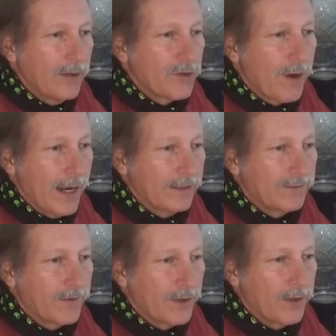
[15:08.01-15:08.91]

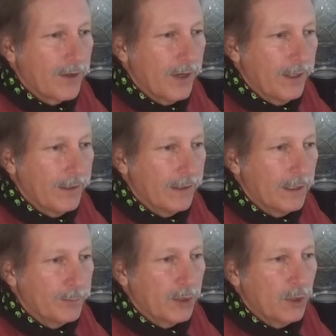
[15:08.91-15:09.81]
transfer an
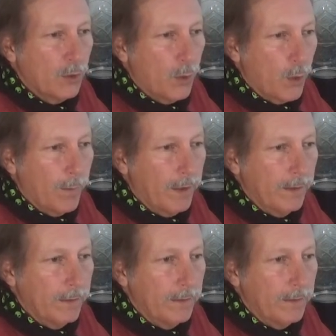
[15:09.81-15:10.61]
elliptical orbit